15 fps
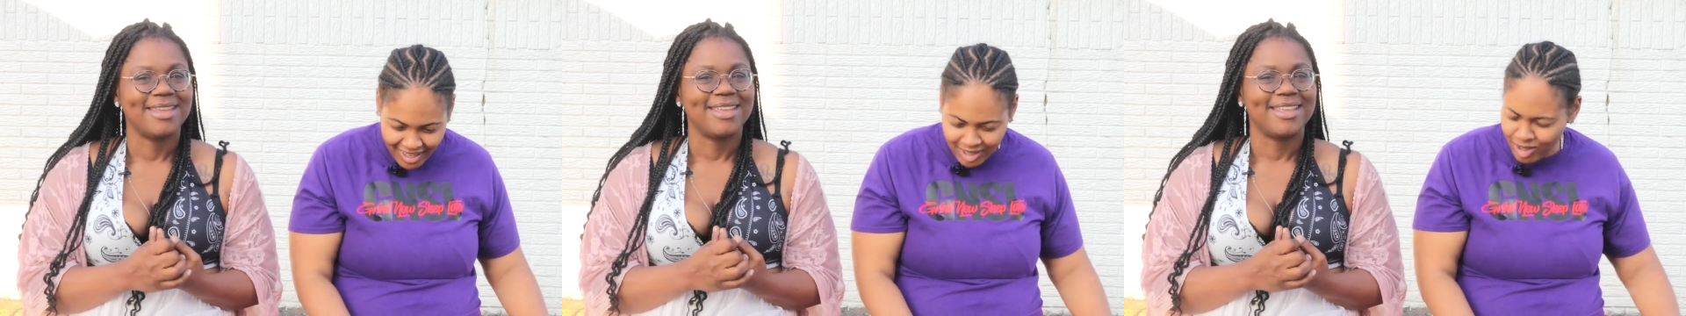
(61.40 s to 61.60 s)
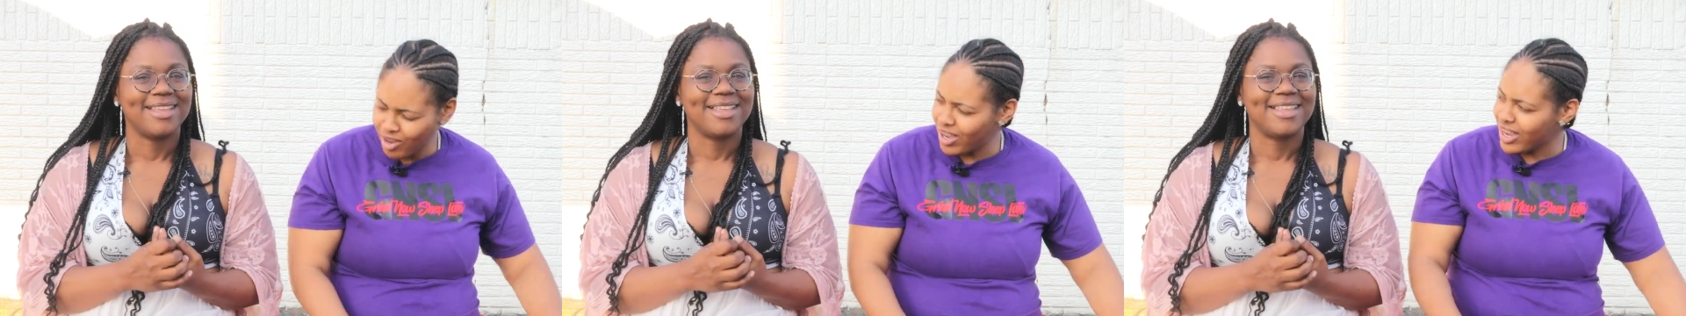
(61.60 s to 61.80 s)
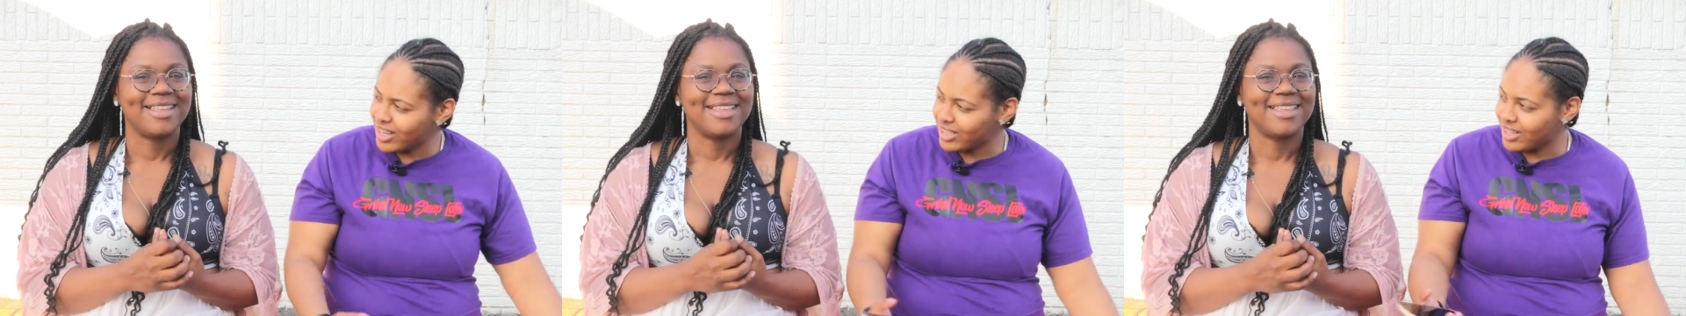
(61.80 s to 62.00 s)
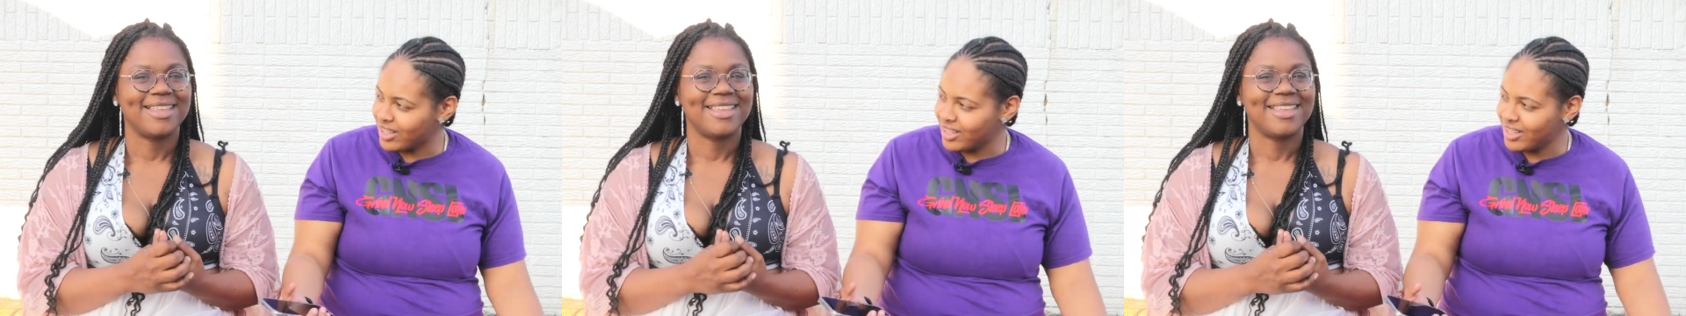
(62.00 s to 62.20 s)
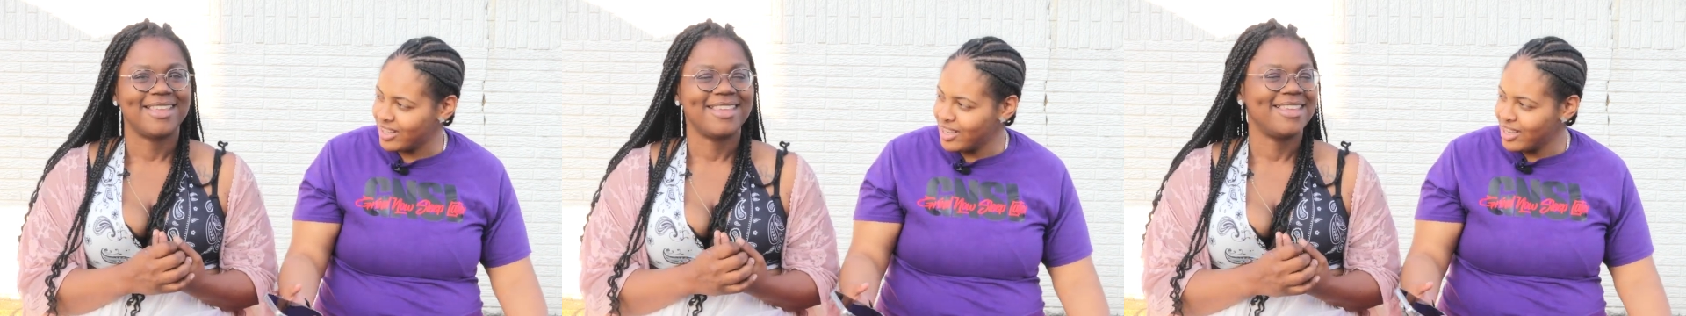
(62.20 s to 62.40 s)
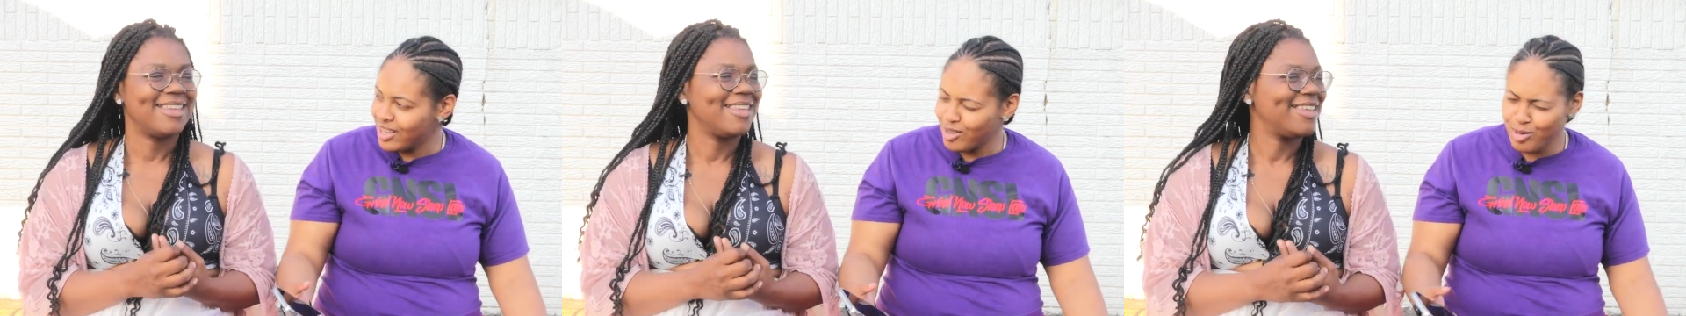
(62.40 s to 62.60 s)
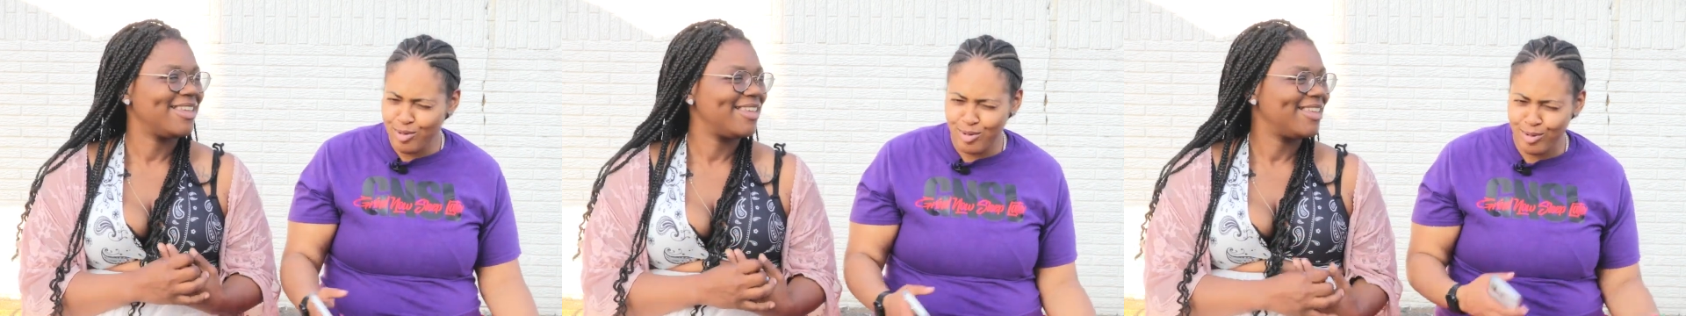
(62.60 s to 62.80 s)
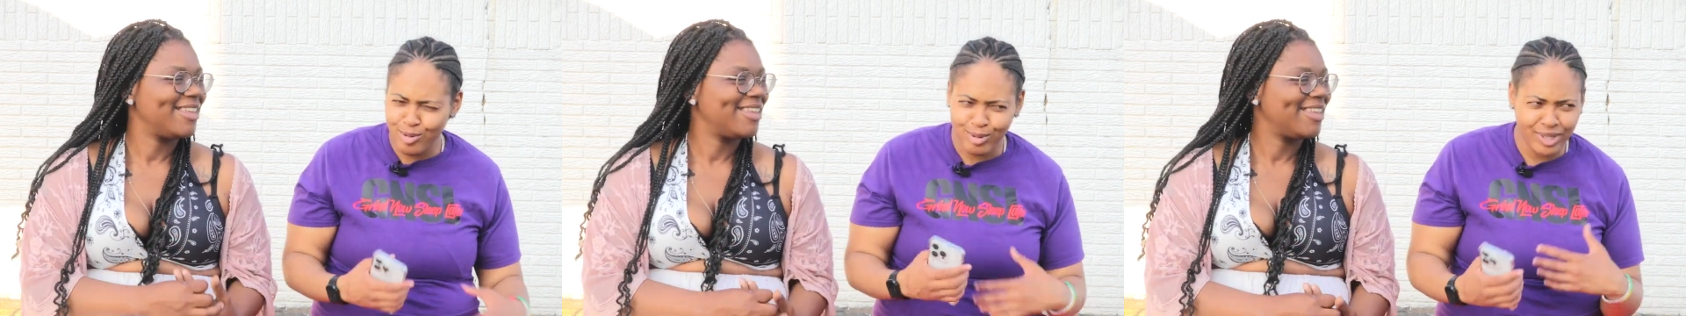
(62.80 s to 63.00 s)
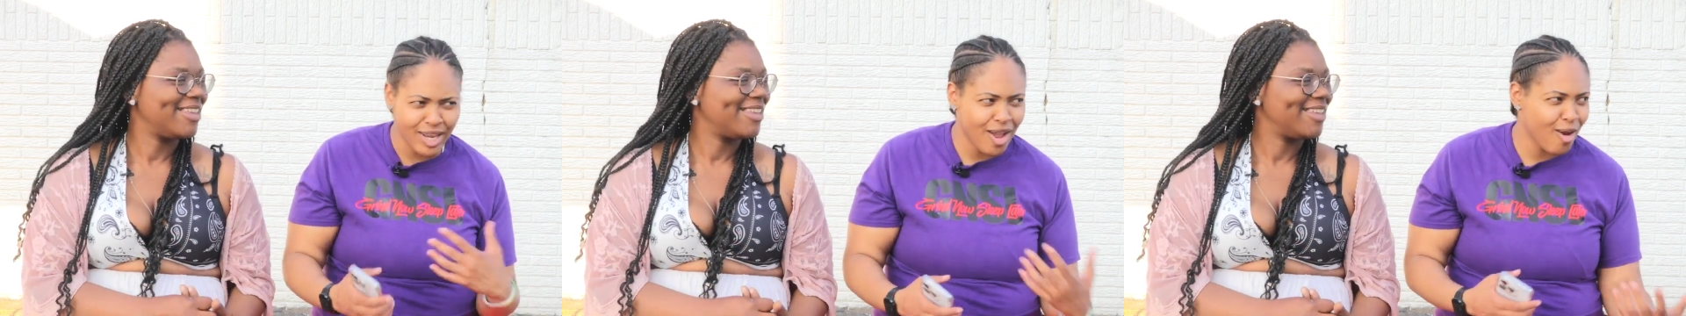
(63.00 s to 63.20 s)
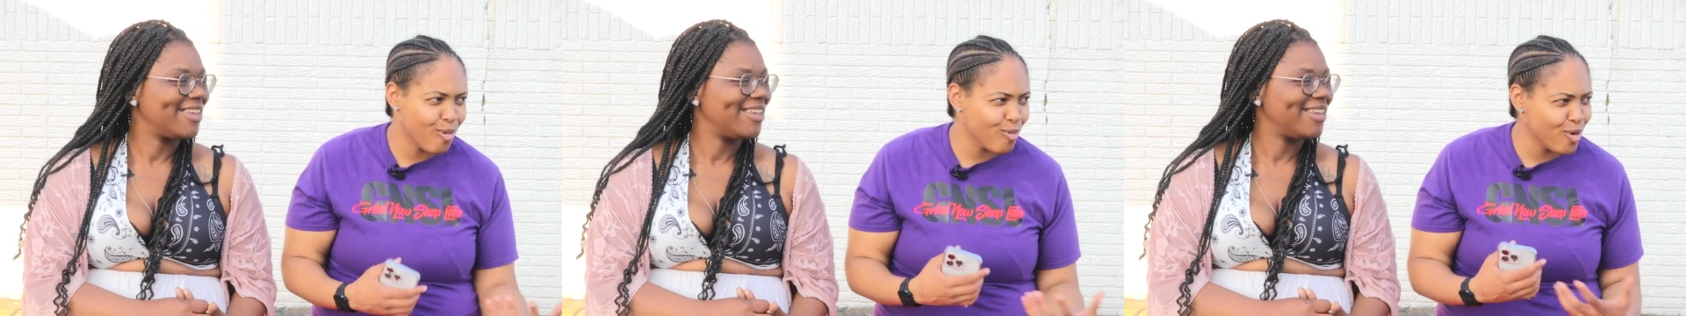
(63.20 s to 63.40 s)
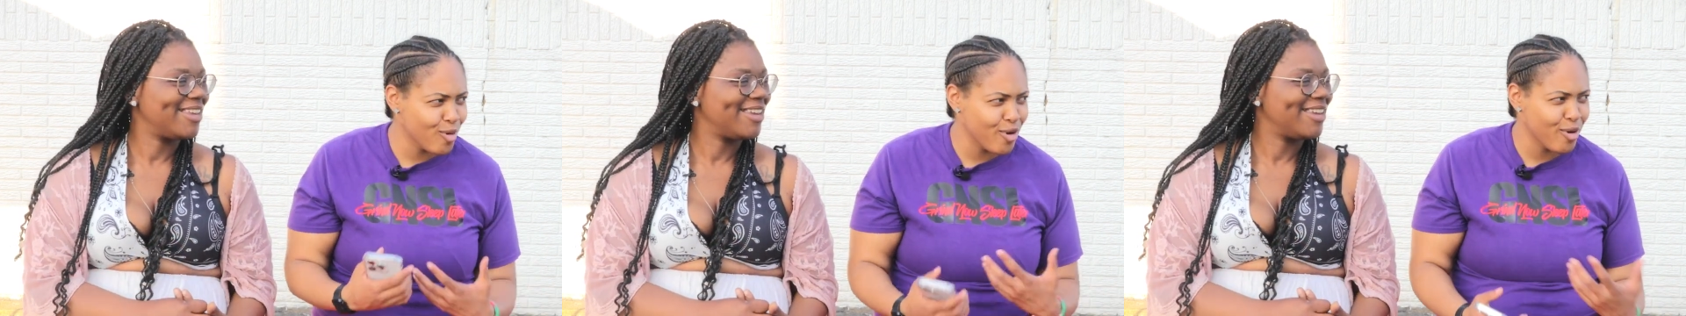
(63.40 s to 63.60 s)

Speaker 1: so Ashley, you you sound real